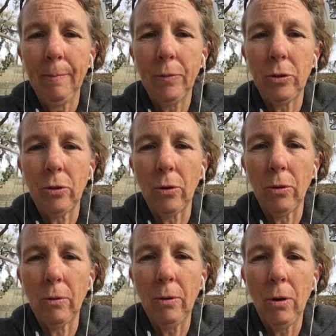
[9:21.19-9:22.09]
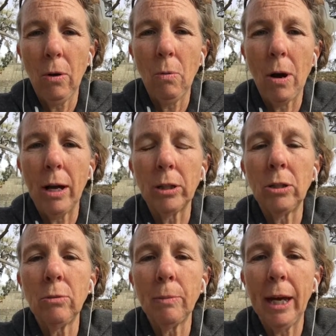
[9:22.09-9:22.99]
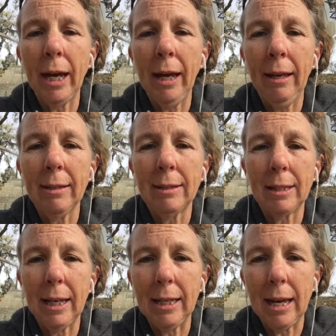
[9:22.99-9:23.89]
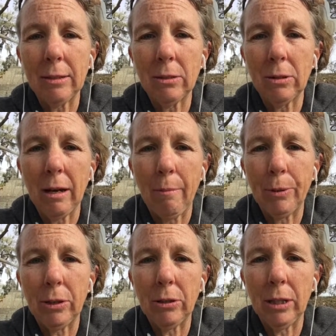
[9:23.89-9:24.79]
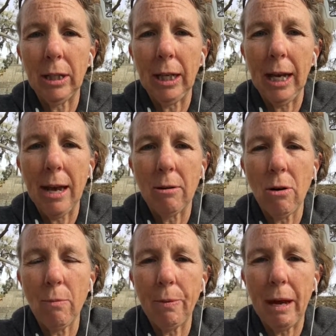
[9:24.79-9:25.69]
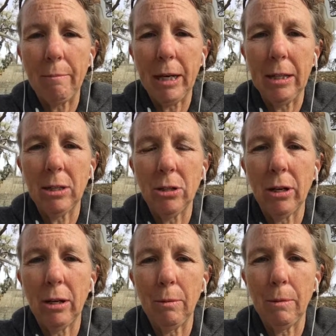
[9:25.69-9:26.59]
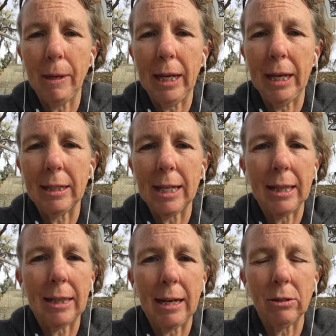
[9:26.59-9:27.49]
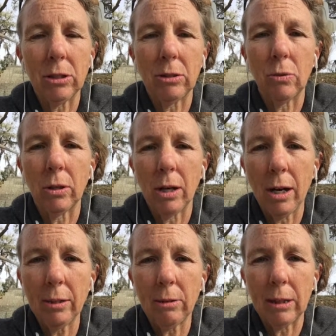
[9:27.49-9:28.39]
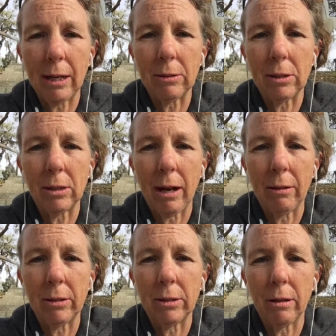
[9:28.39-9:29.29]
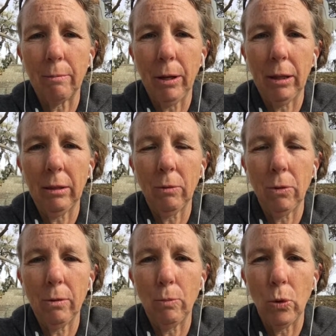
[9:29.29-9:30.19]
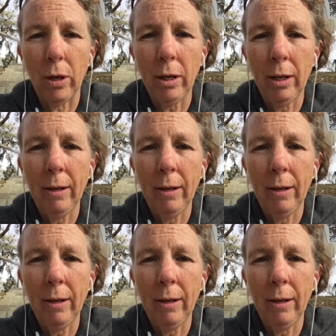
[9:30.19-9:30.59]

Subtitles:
So while you may say yes to an opportunity and hope that means you're going to be making $10,000 or $100,000 a month or more,